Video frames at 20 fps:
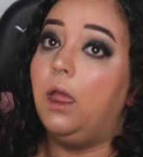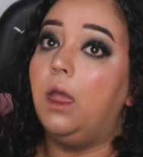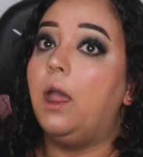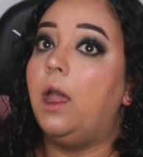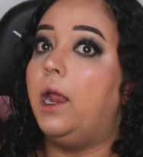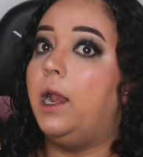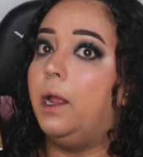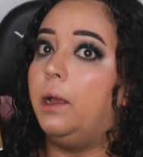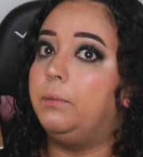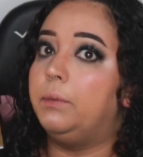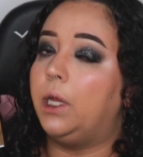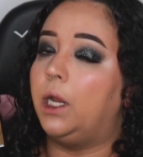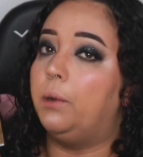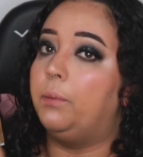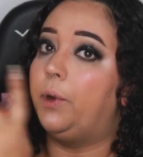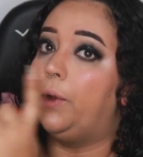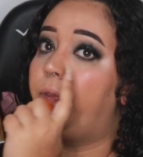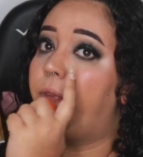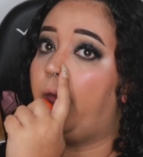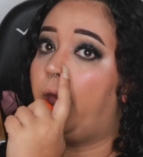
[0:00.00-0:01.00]
and I'm gonna
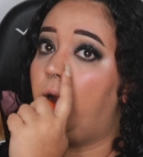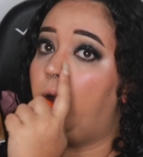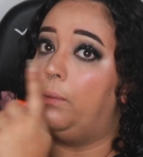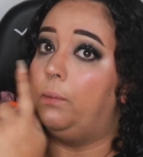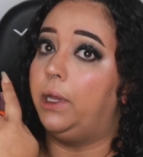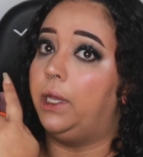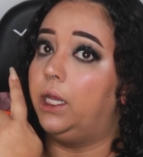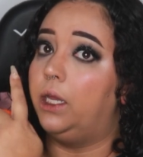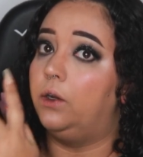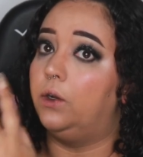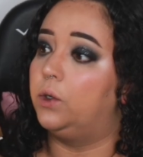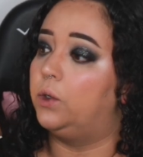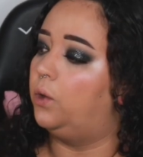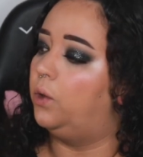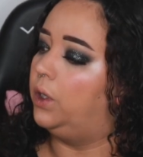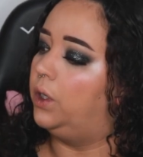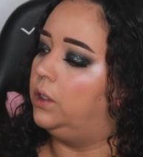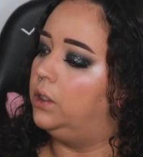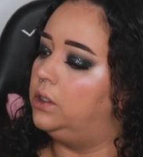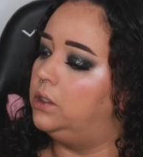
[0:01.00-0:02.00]
put that on my inner
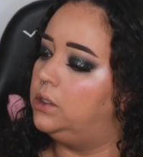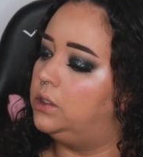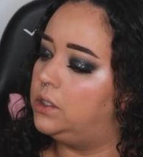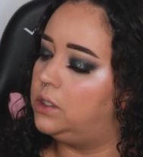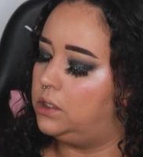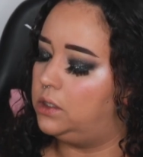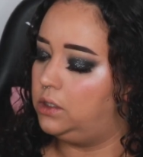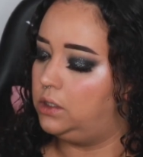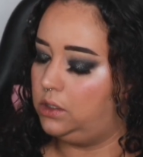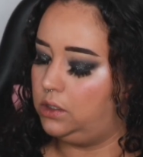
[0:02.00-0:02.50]
corners.